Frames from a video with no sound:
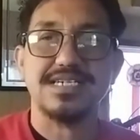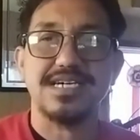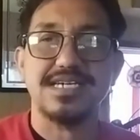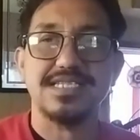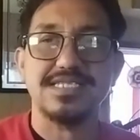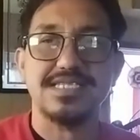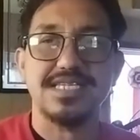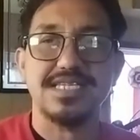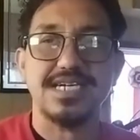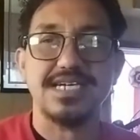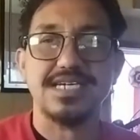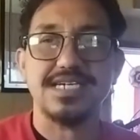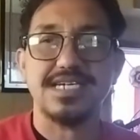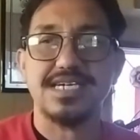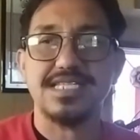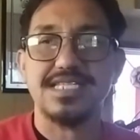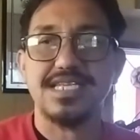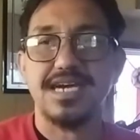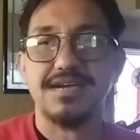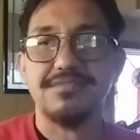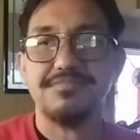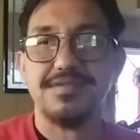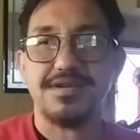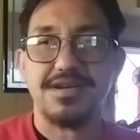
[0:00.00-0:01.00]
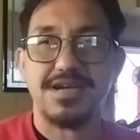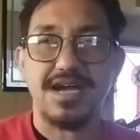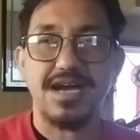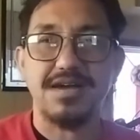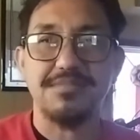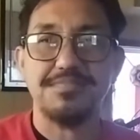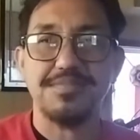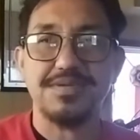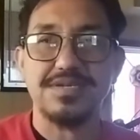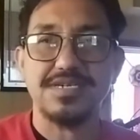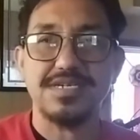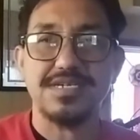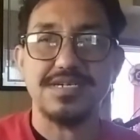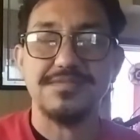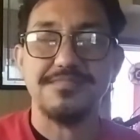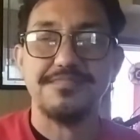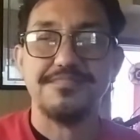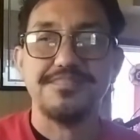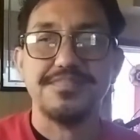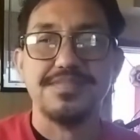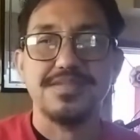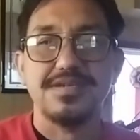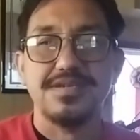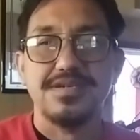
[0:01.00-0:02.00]
and they can have a copy.
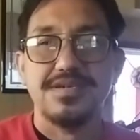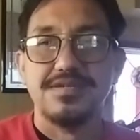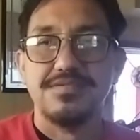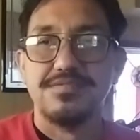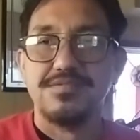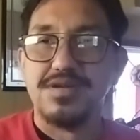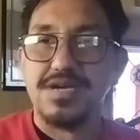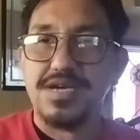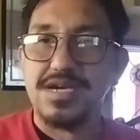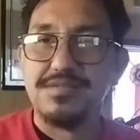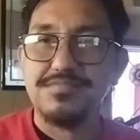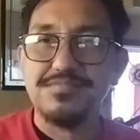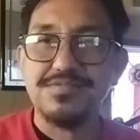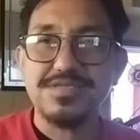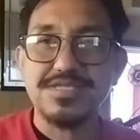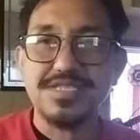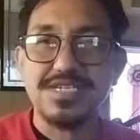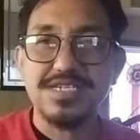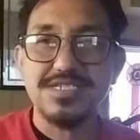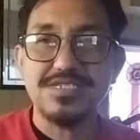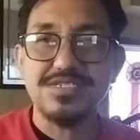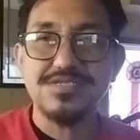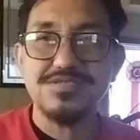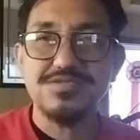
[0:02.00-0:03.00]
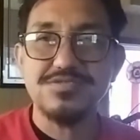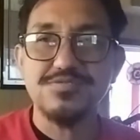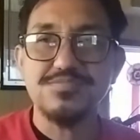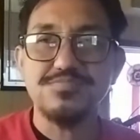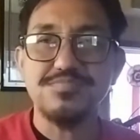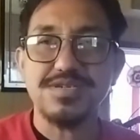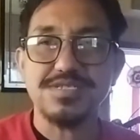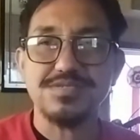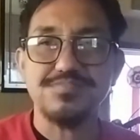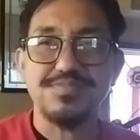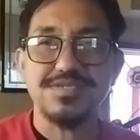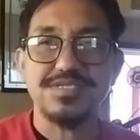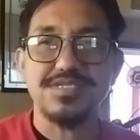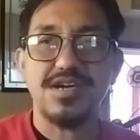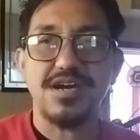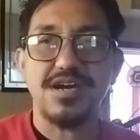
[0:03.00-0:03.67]
Everything you do must be